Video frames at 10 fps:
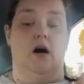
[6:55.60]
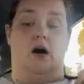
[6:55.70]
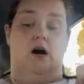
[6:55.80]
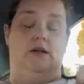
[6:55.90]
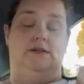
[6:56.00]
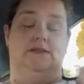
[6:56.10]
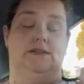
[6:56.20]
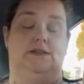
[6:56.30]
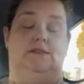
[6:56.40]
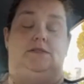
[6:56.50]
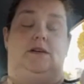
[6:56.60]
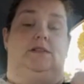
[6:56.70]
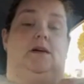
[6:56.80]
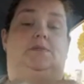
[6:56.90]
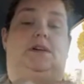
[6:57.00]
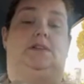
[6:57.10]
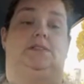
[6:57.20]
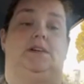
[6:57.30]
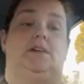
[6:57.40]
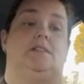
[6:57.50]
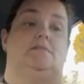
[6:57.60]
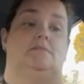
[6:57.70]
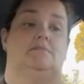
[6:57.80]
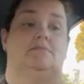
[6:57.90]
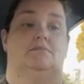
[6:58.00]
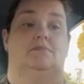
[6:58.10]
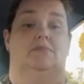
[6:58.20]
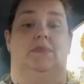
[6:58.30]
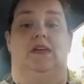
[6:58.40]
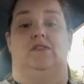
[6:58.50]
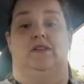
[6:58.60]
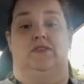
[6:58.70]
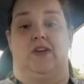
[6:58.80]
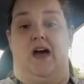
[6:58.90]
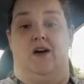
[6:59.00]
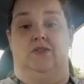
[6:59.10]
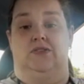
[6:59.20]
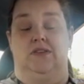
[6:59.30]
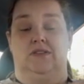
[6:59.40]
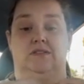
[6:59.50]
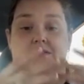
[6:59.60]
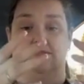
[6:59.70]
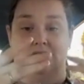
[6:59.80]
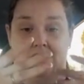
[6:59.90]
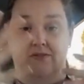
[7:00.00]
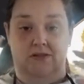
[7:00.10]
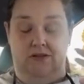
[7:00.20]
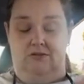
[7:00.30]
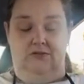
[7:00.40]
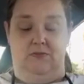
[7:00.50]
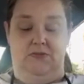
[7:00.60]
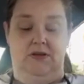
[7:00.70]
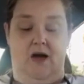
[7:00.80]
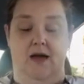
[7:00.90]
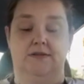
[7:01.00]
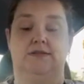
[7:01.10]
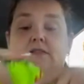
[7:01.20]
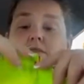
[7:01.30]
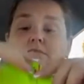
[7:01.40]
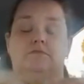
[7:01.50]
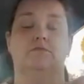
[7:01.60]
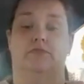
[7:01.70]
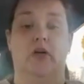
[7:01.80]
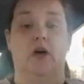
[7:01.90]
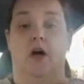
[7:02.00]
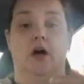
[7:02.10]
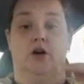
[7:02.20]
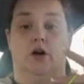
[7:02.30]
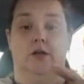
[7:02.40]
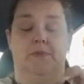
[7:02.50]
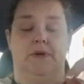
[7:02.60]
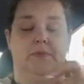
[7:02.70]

honestly 9 times out of 10, even if the house is 70 or something, I still curl up in a